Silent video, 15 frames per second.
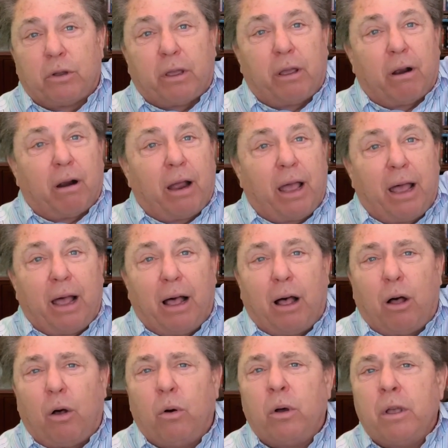care
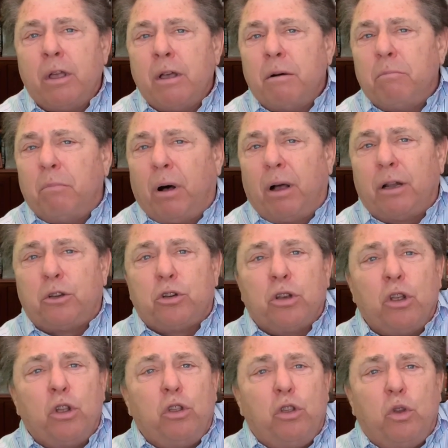how much
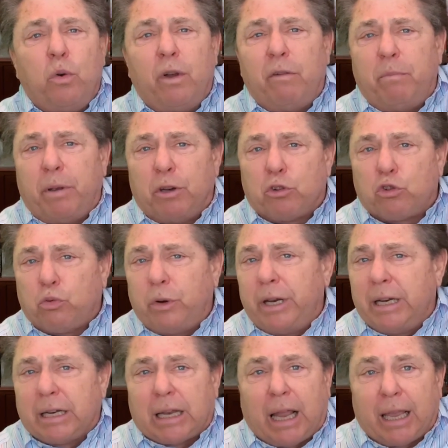you have been
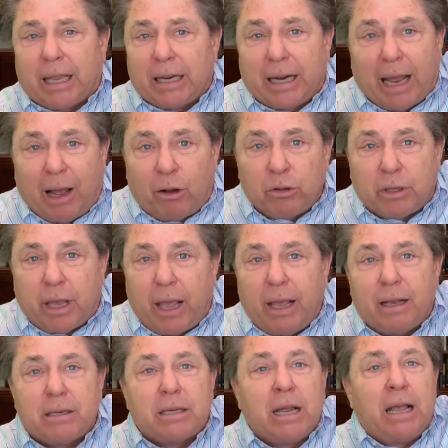treated like an
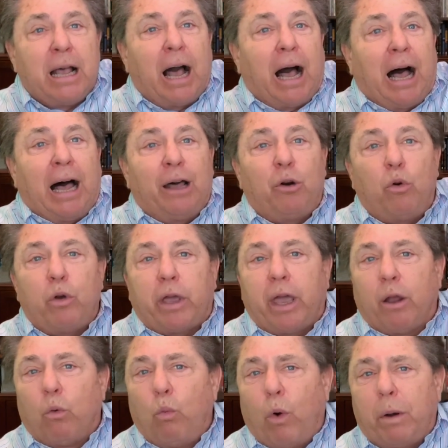outcast. I don't
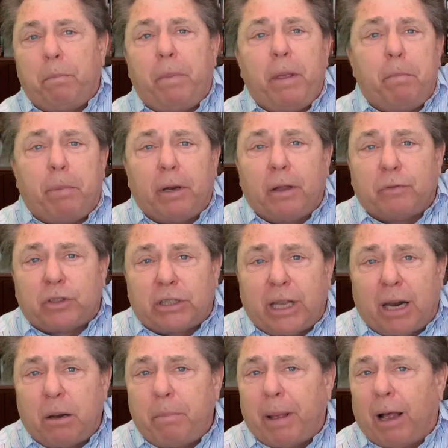care what people have said
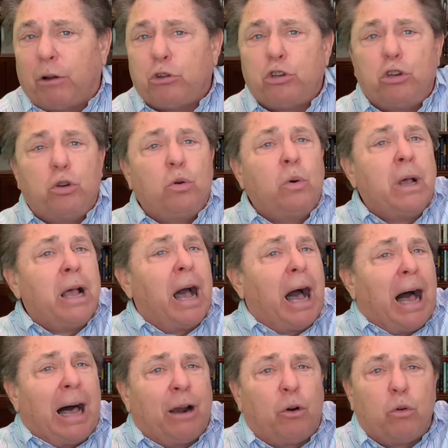about you.
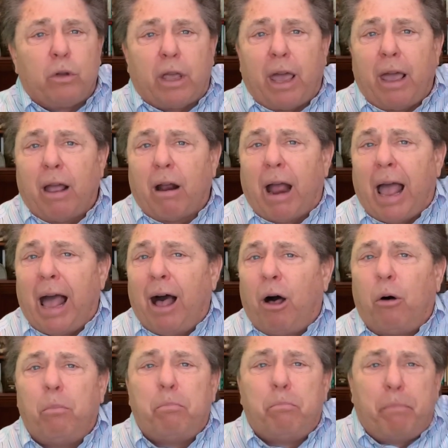I don't care
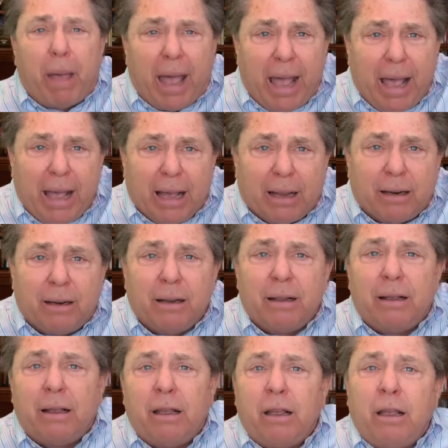how bad
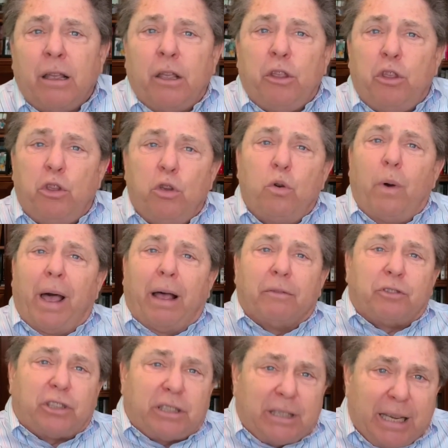you have
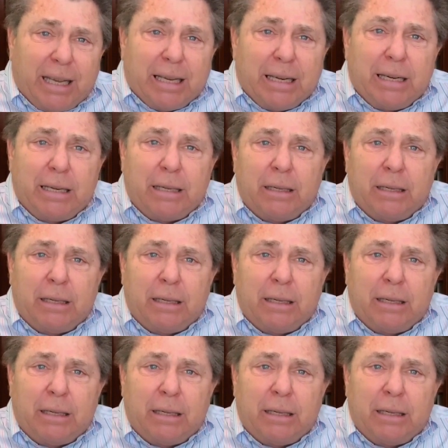sinned.